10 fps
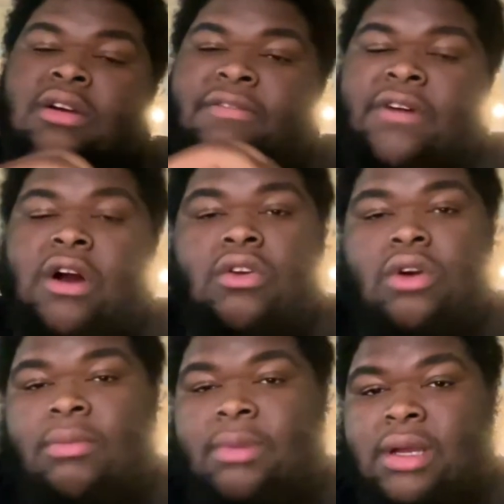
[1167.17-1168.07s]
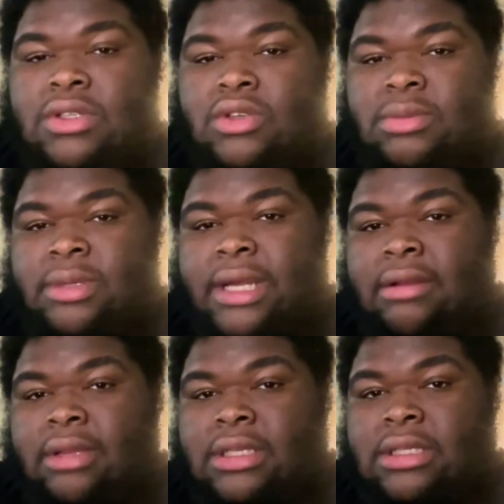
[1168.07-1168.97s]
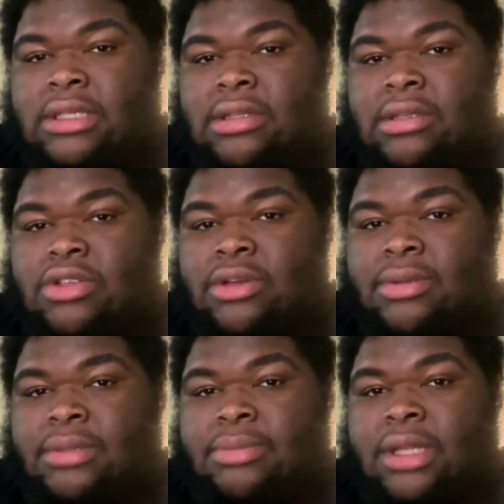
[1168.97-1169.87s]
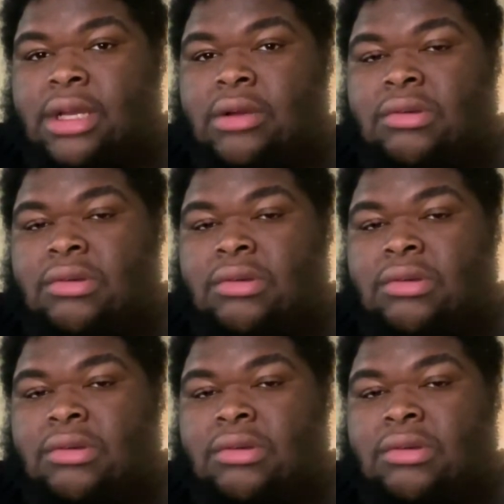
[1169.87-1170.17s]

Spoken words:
Follow on all my social media outlets is in the description below.